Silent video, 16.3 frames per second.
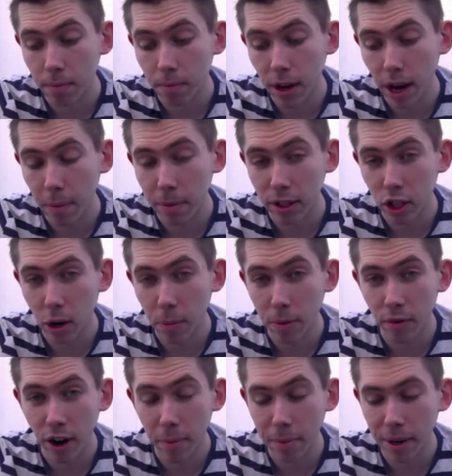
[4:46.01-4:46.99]
up its
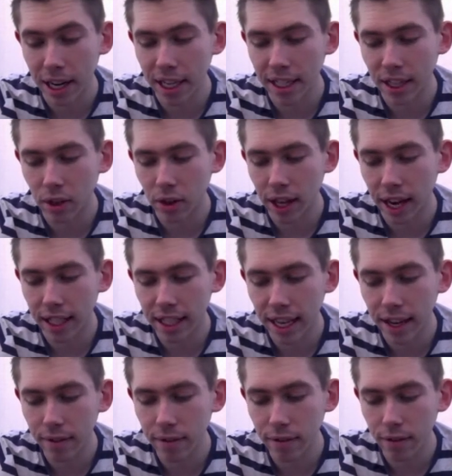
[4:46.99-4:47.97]
copyright policing on the
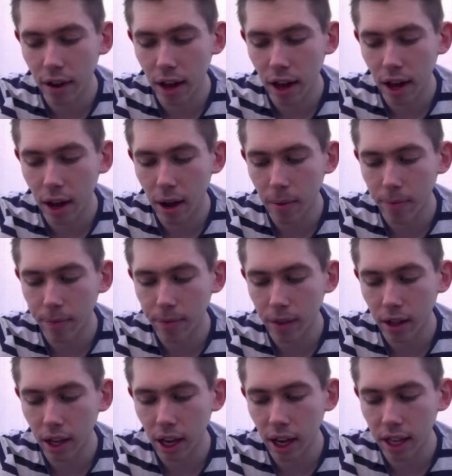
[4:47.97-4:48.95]
18th,
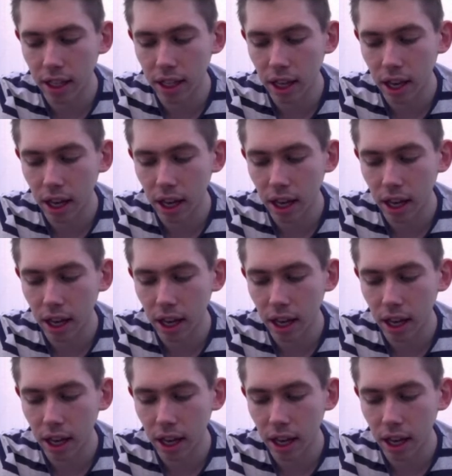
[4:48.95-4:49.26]
and